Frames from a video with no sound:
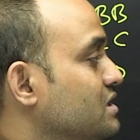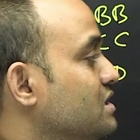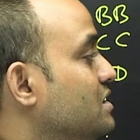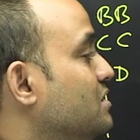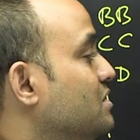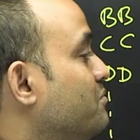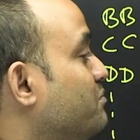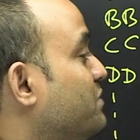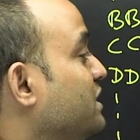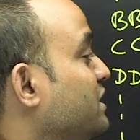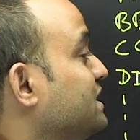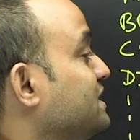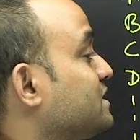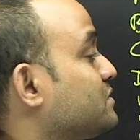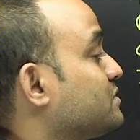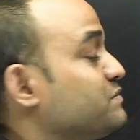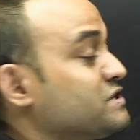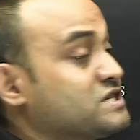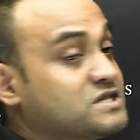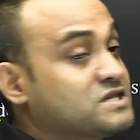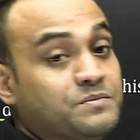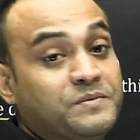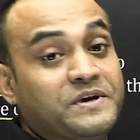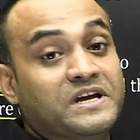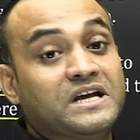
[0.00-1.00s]
but it
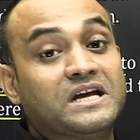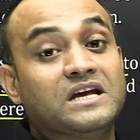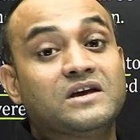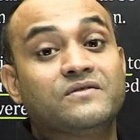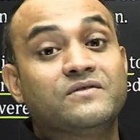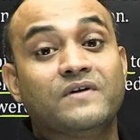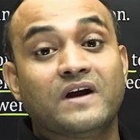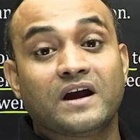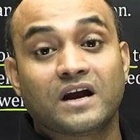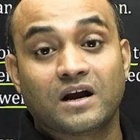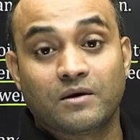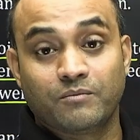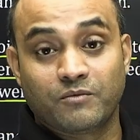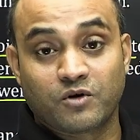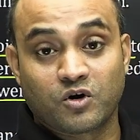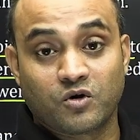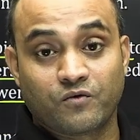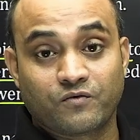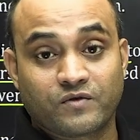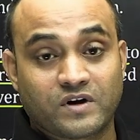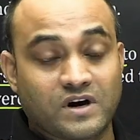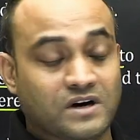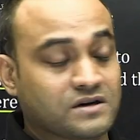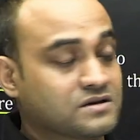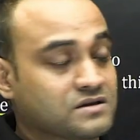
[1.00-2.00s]
must be even number
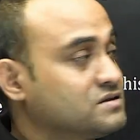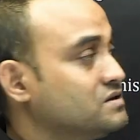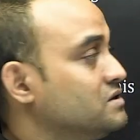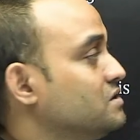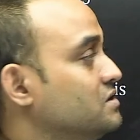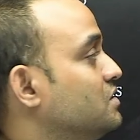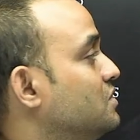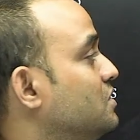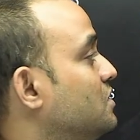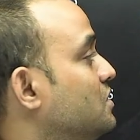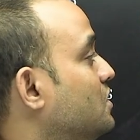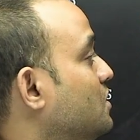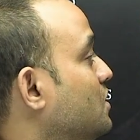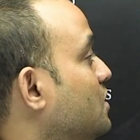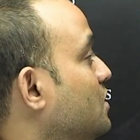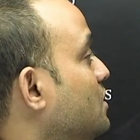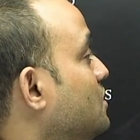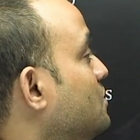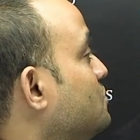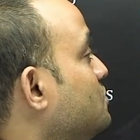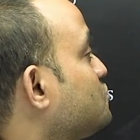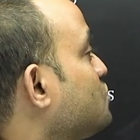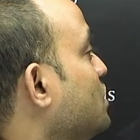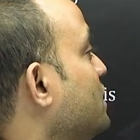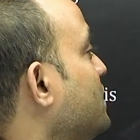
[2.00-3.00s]
of cards.
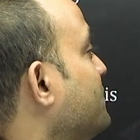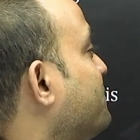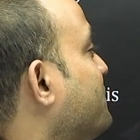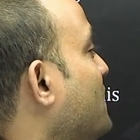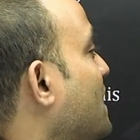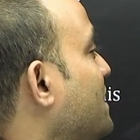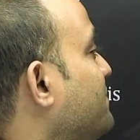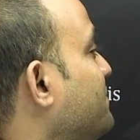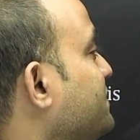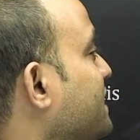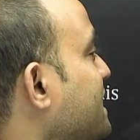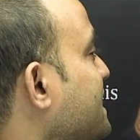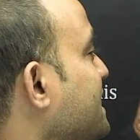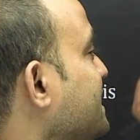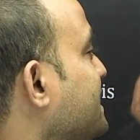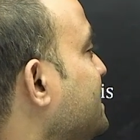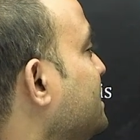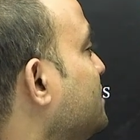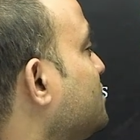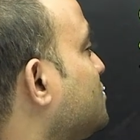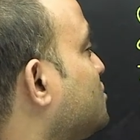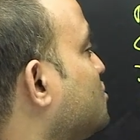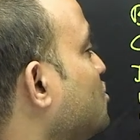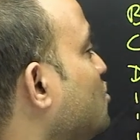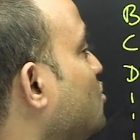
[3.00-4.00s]
So if I'm
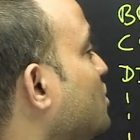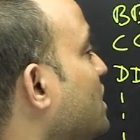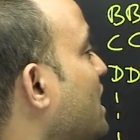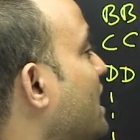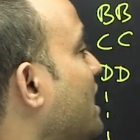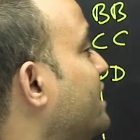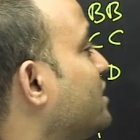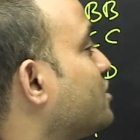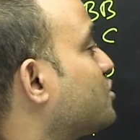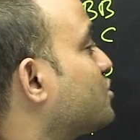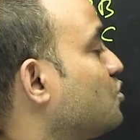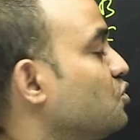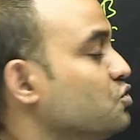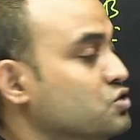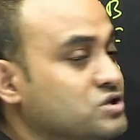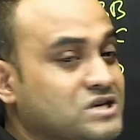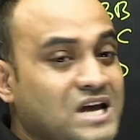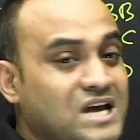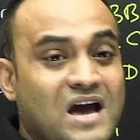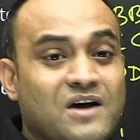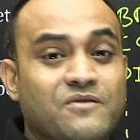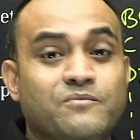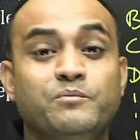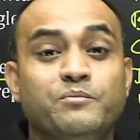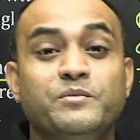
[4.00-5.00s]
taking Dora and Rose
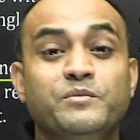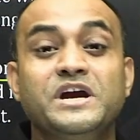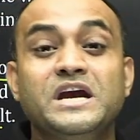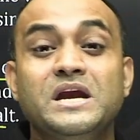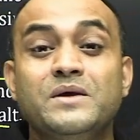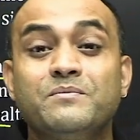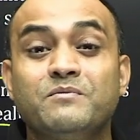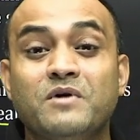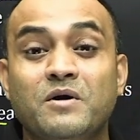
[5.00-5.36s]
have minimum